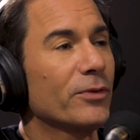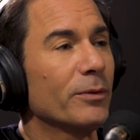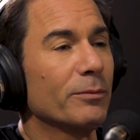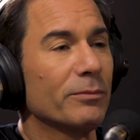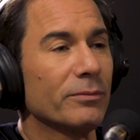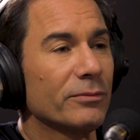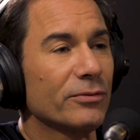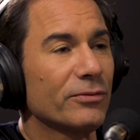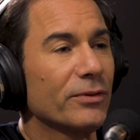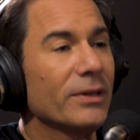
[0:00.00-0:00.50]

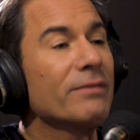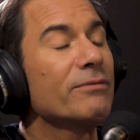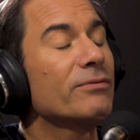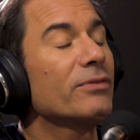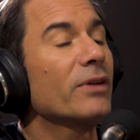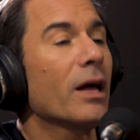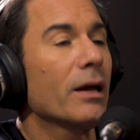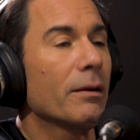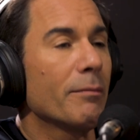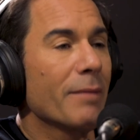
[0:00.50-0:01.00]
from Flin
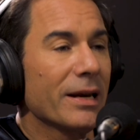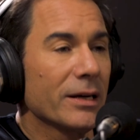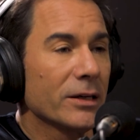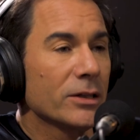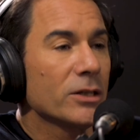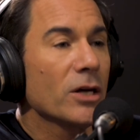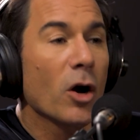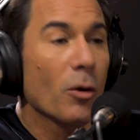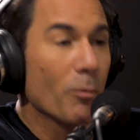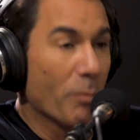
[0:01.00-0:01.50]
Flon,
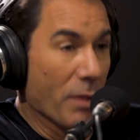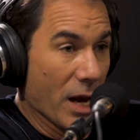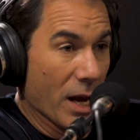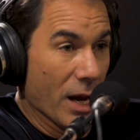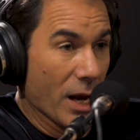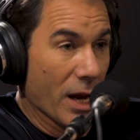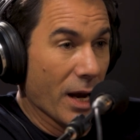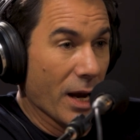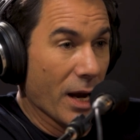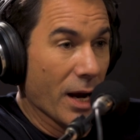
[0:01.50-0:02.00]
Manitoba.
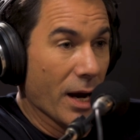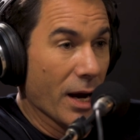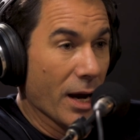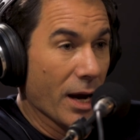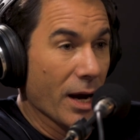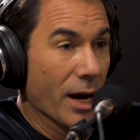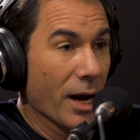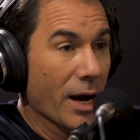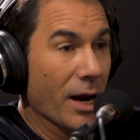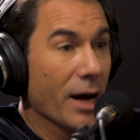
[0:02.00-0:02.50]
Jared
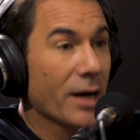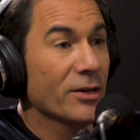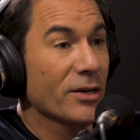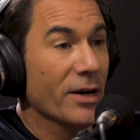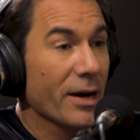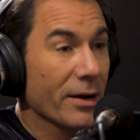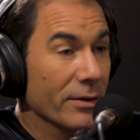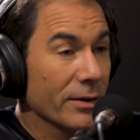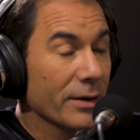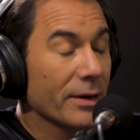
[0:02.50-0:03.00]
Abrahamson.
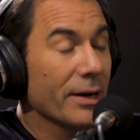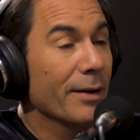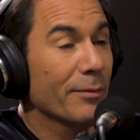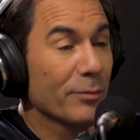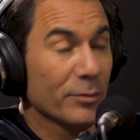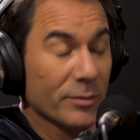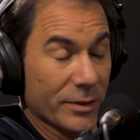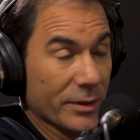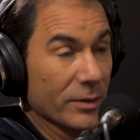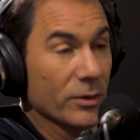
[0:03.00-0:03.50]
Jared
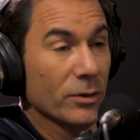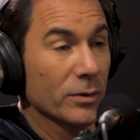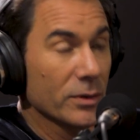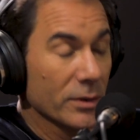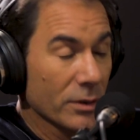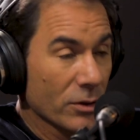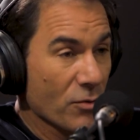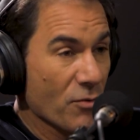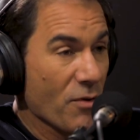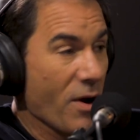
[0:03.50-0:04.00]
Abrahamson, who's
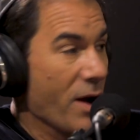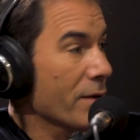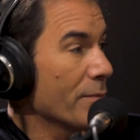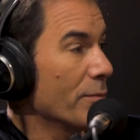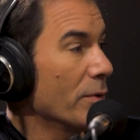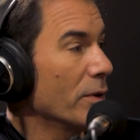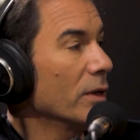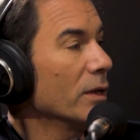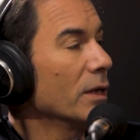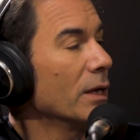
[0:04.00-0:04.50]
yeah.
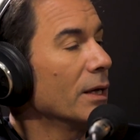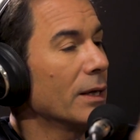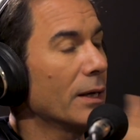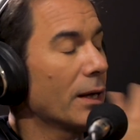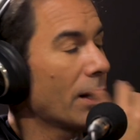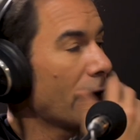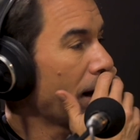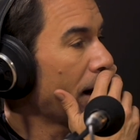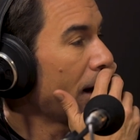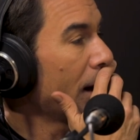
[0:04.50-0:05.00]
incredible.
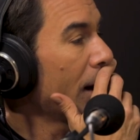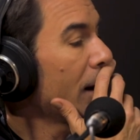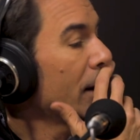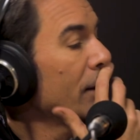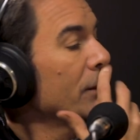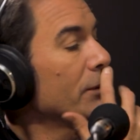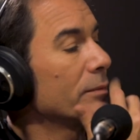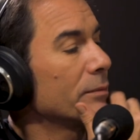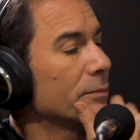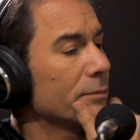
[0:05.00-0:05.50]

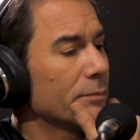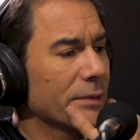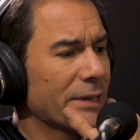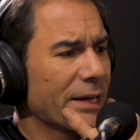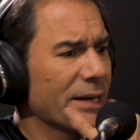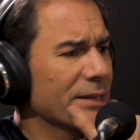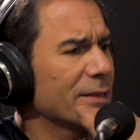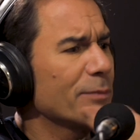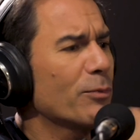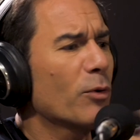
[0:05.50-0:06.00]
Uh,
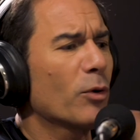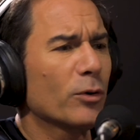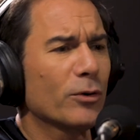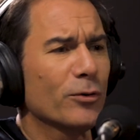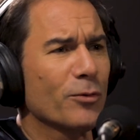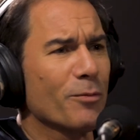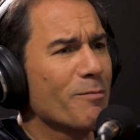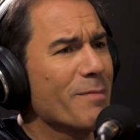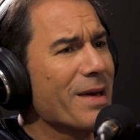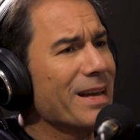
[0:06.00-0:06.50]
Mackenzie
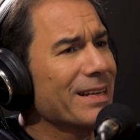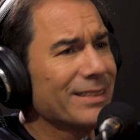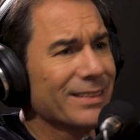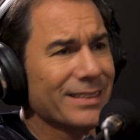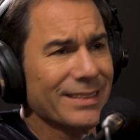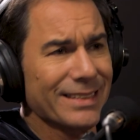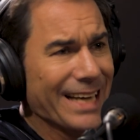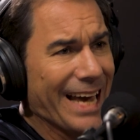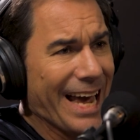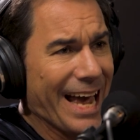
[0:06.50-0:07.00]
Porter from
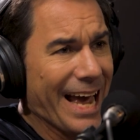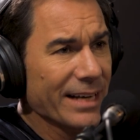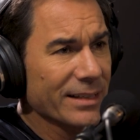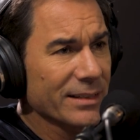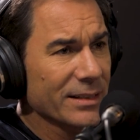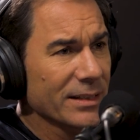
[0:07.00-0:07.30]
Medicine Hat.